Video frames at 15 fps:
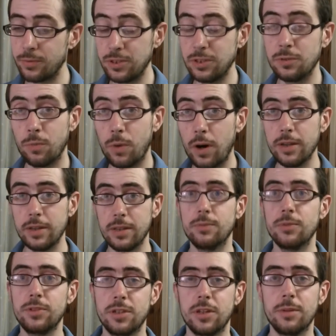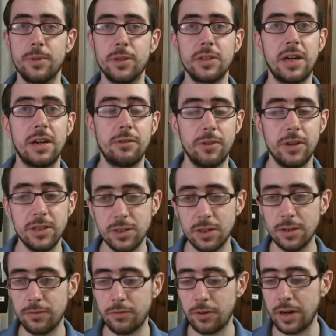which is why there was so much outrage
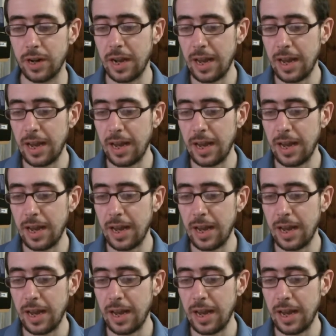over it.